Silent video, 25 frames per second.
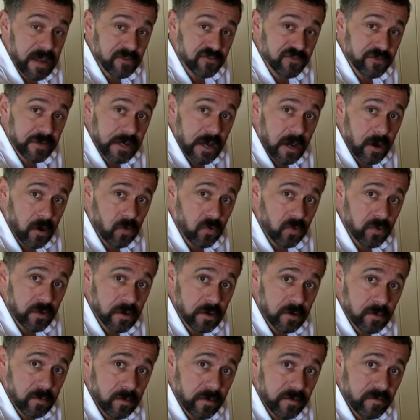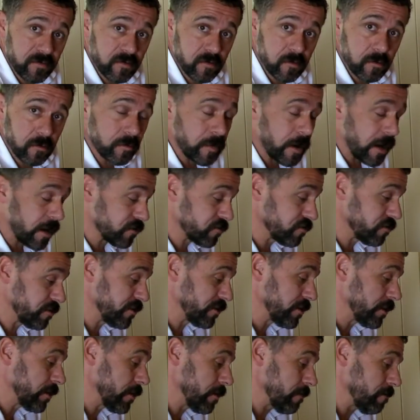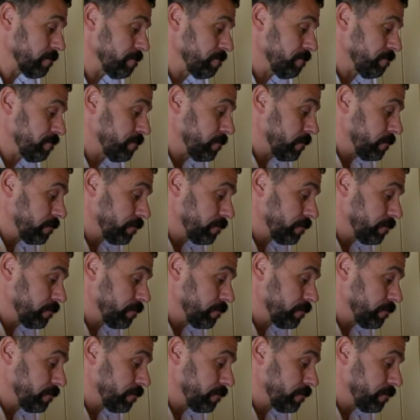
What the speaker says: battery holder with two batteries in it.